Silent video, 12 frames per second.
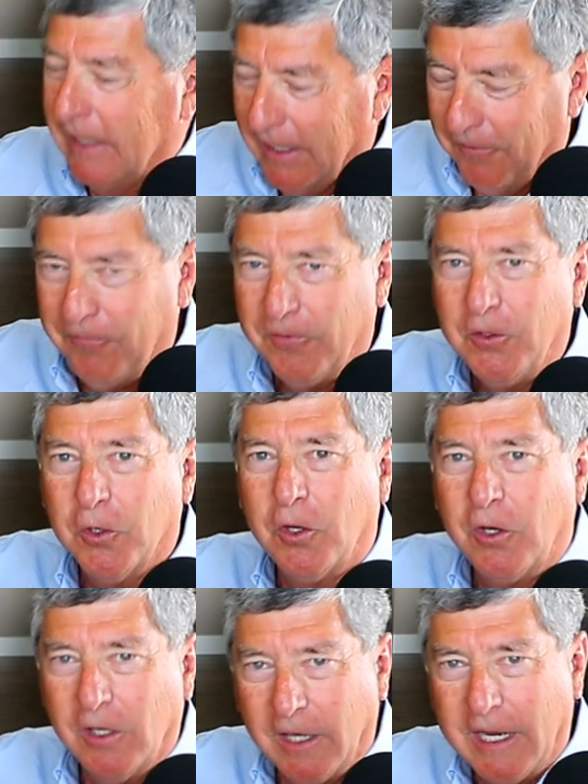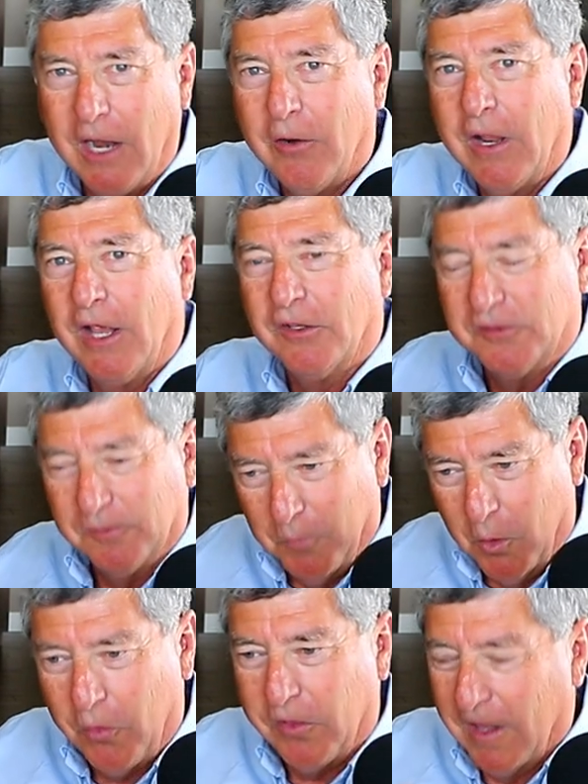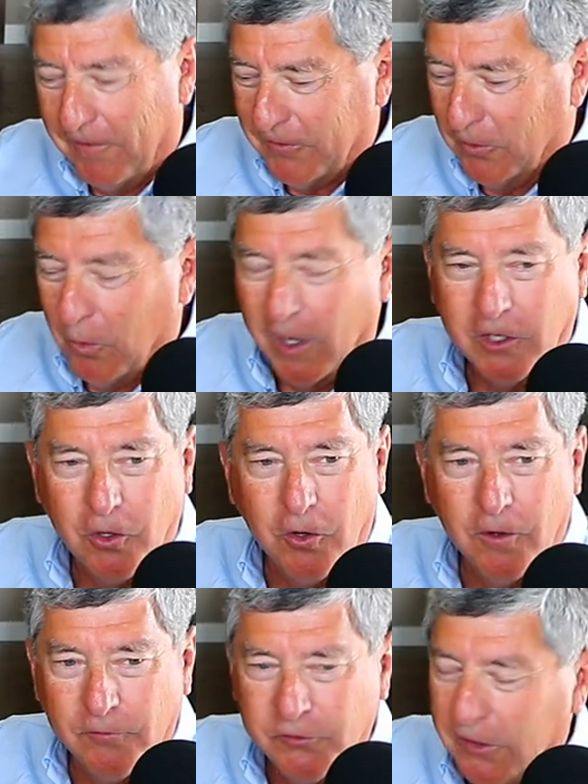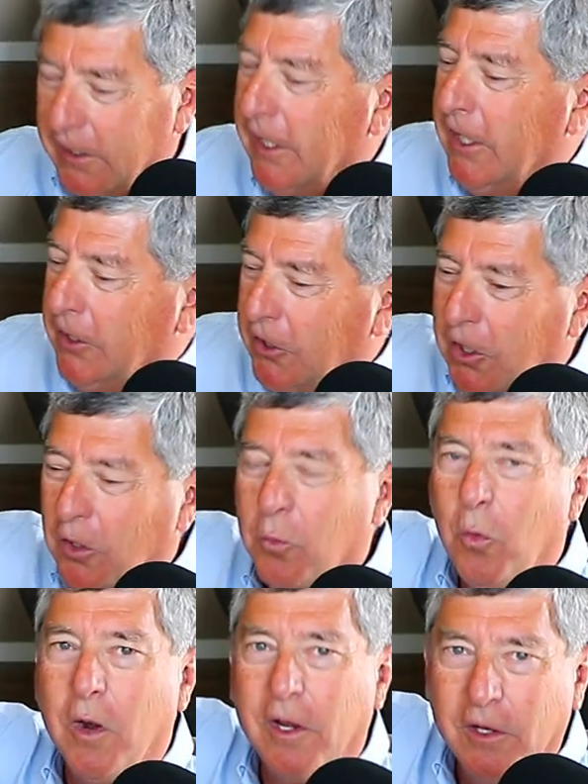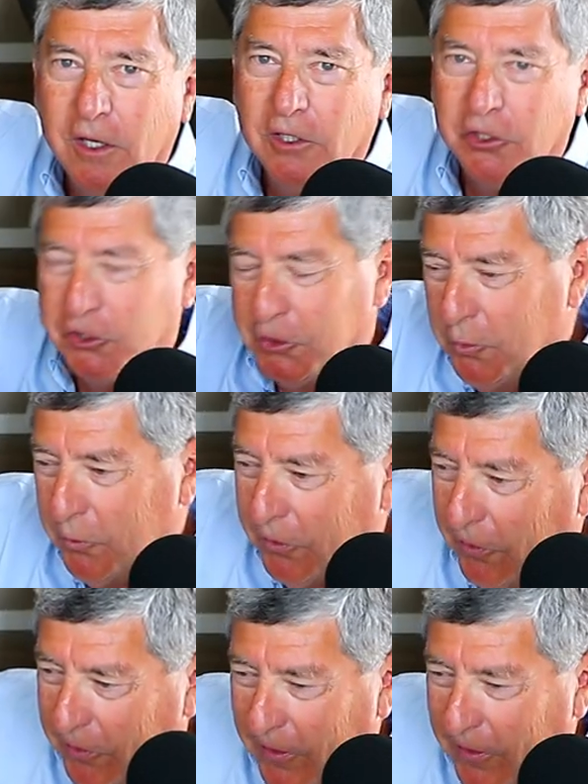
If your layout has both left and right curves, you're going to want to shoot the